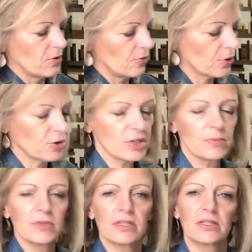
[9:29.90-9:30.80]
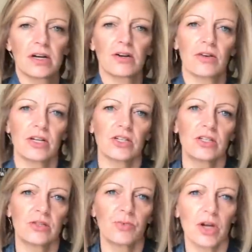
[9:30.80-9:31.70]
for Christmas
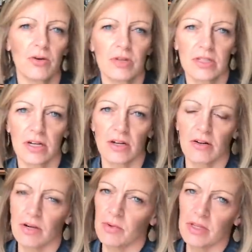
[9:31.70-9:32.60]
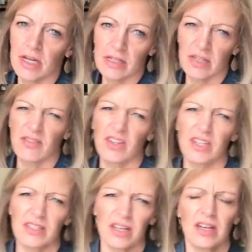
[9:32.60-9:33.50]
decorations, we always decorate with
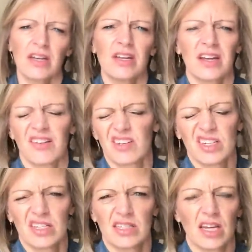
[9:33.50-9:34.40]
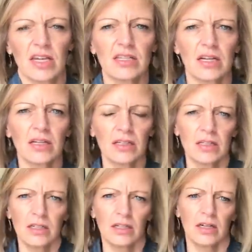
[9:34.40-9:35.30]
nativities, not really Santa,
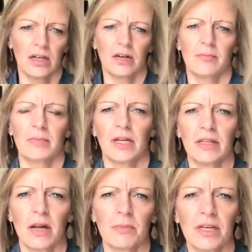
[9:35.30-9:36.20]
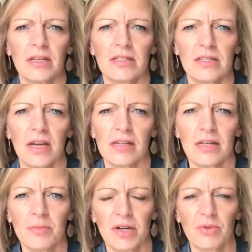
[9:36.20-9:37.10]
um, not that I'm against
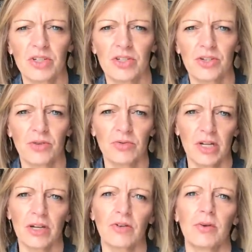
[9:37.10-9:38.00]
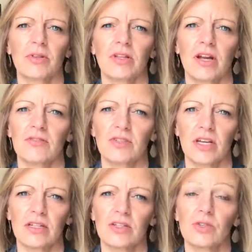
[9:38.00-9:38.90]
Santa, but we just don't decorate with a lot of
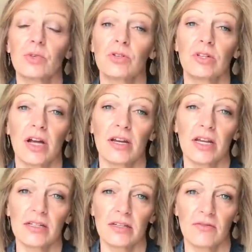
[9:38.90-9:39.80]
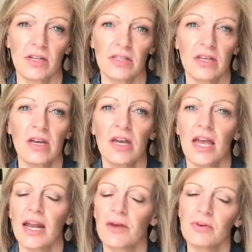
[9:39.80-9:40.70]
Santa, so we do a lot of nativities.
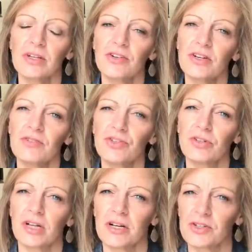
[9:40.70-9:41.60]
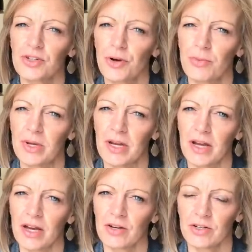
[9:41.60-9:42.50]
And I really don't even do a lot of
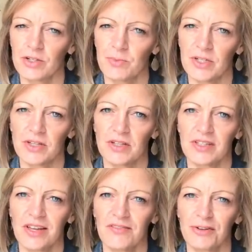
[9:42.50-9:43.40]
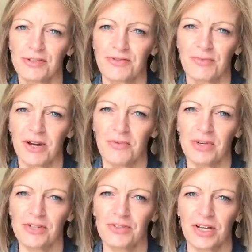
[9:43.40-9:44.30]
snowmen at Christmas. I save those for my
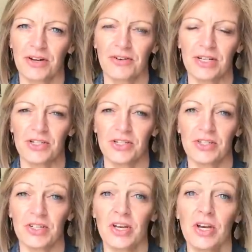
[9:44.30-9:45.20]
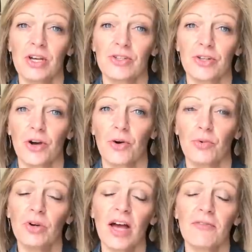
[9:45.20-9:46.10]
winter decorations. So
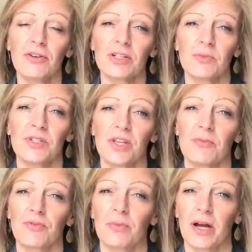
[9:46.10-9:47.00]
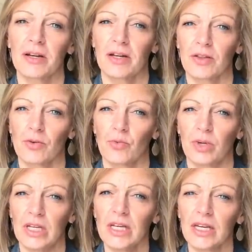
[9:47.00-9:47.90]
we'll have Christmas up for about another
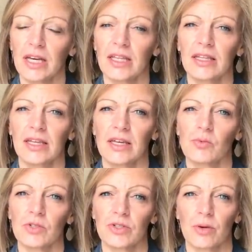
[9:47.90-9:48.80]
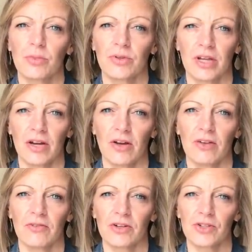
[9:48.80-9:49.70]
week, and then we'll start pulling out
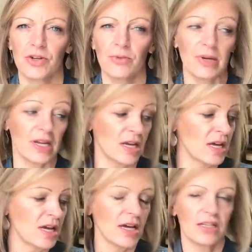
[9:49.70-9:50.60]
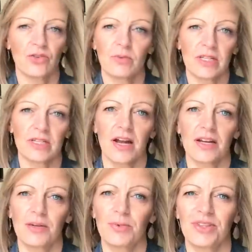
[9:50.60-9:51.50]
all of our snowmen. And so I'm
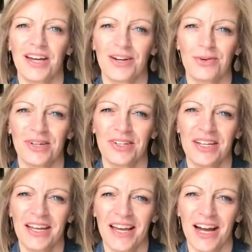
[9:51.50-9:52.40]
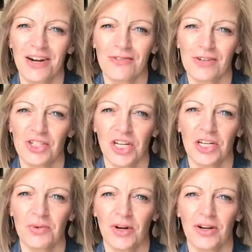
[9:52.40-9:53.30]
excited to put that quilt out for
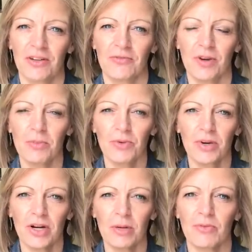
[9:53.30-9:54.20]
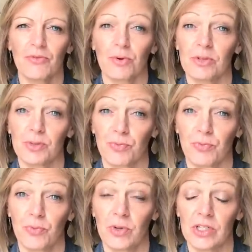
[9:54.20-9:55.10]
January and February before we
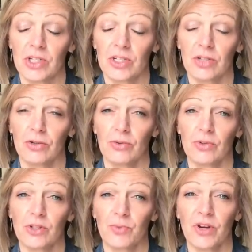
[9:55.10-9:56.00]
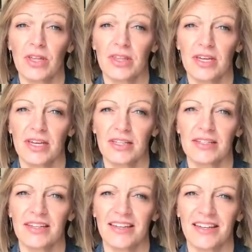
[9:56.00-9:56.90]
switch to spring
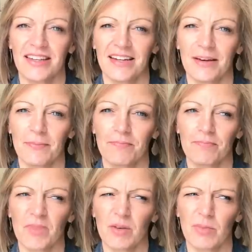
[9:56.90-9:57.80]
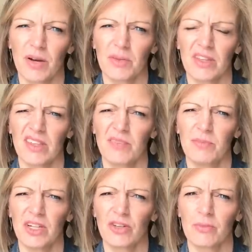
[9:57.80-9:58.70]
things in um, probably
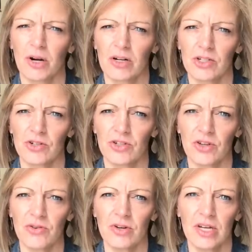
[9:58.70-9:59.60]
middle of March or so.